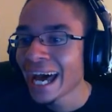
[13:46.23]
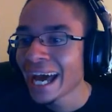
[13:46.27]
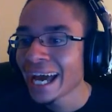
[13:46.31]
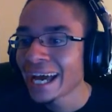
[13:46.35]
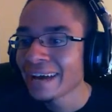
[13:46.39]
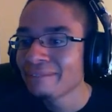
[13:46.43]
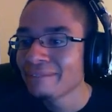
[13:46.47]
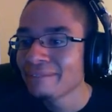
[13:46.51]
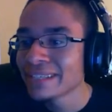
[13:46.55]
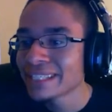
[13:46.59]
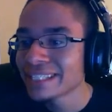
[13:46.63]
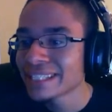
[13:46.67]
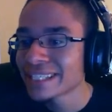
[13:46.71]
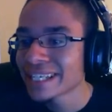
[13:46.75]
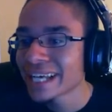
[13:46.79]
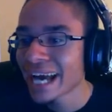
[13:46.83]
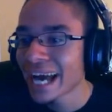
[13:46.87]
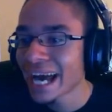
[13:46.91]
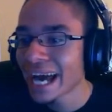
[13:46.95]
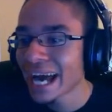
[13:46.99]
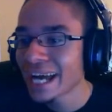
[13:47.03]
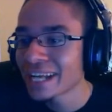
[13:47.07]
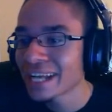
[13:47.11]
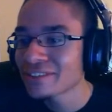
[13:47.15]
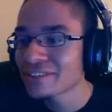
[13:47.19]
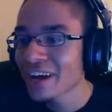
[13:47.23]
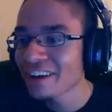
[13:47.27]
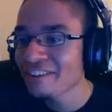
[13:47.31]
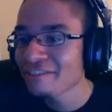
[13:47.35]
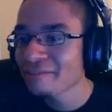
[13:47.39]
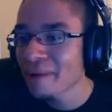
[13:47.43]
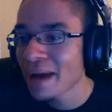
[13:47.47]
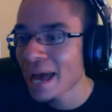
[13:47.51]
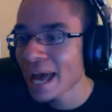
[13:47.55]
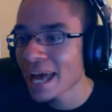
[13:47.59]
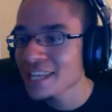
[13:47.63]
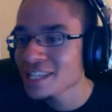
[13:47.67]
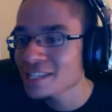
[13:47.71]
Mr. Car, drive
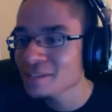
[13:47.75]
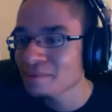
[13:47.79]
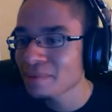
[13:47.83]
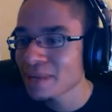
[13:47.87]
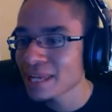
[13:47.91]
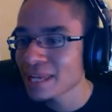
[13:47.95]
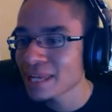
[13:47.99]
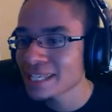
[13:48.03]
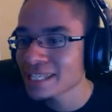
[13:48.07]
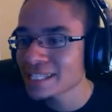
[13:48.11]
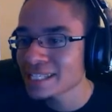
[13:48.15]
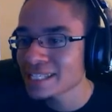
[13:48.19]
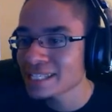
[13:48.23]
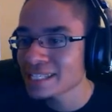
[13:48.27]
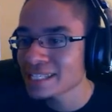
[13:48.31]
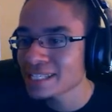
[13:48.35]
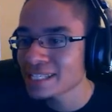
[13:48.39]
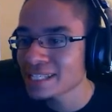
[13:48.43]
past, please.